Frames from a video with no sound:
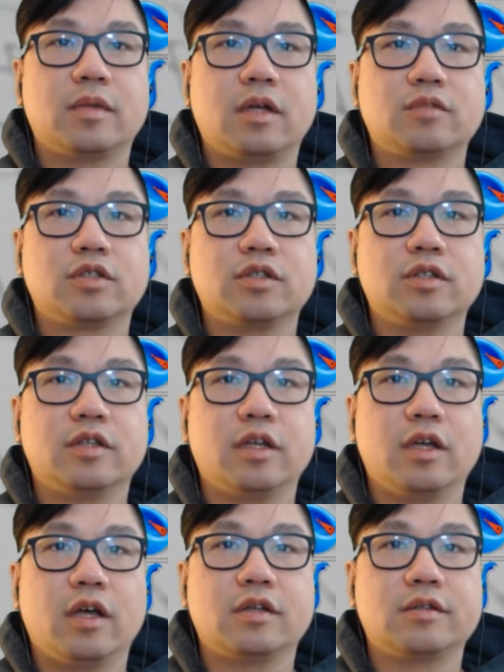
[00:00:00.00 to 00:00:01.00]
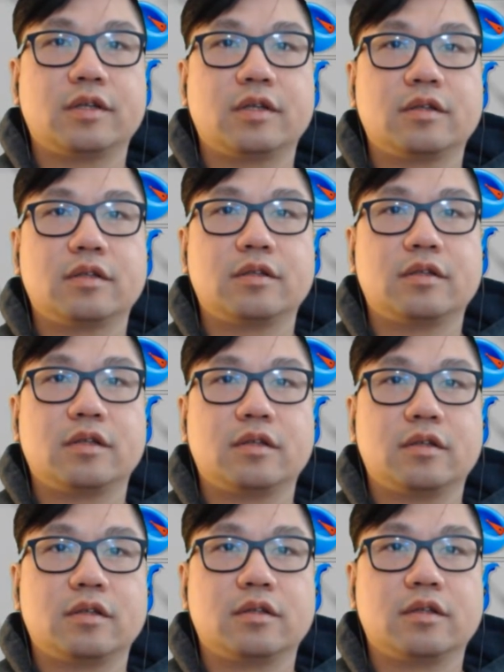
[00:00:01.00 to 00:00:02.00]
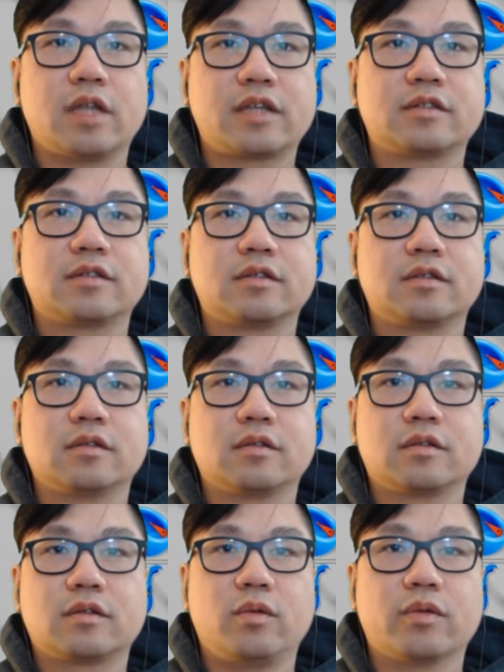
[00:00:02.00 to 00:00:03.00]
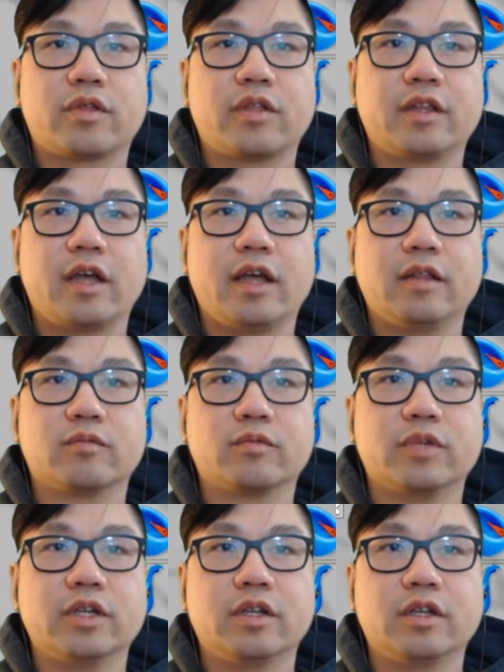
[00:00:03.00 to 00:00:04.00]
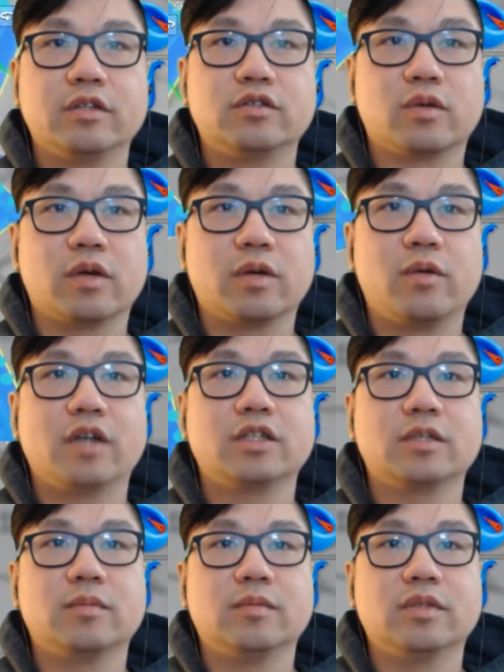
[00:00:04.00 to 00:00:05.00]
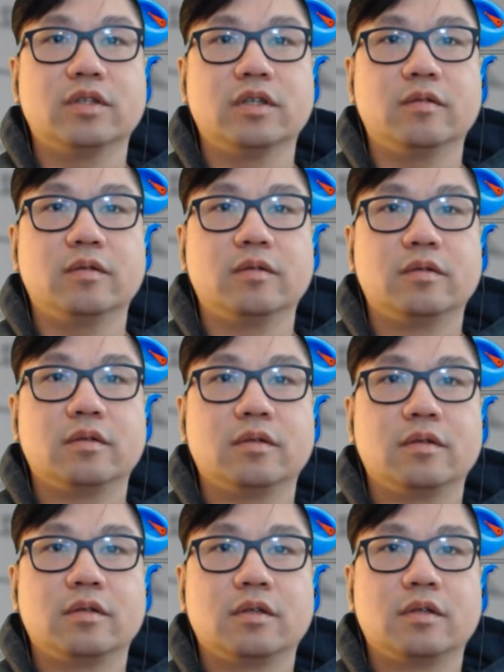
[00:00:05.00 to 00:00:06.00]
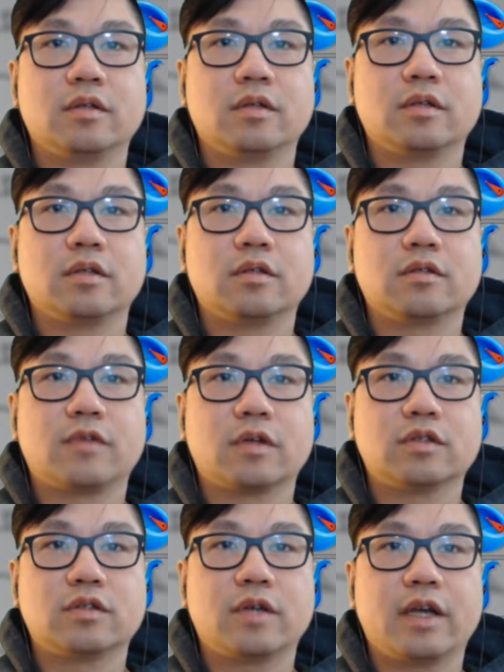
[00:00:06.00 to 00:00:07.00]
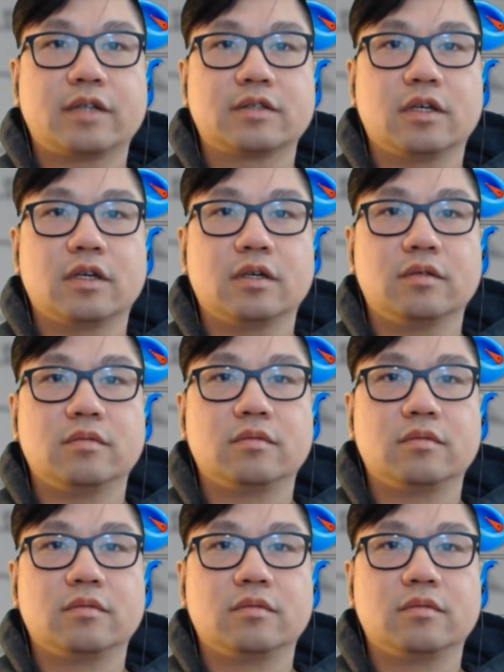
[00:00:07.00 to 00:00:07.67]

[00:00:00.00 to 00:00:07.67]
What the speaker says: show you the next cool thing that I really enjoy watching people do as far as tracks go.